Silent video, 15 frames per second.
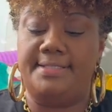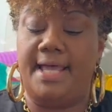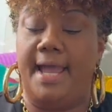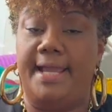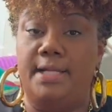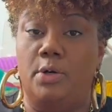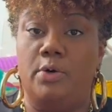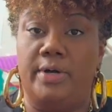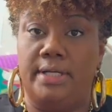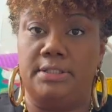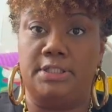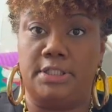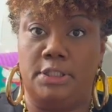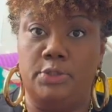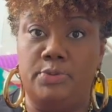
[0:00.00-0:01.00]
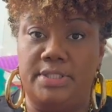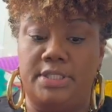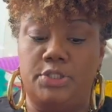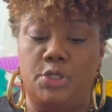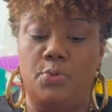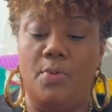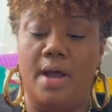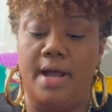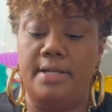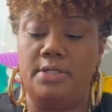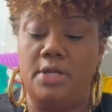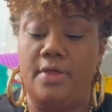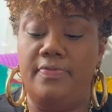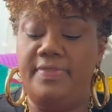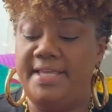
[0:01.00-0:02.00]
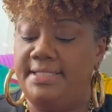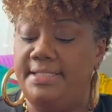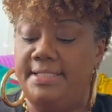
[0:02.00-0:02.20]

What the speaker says: tight or as loose as you want. This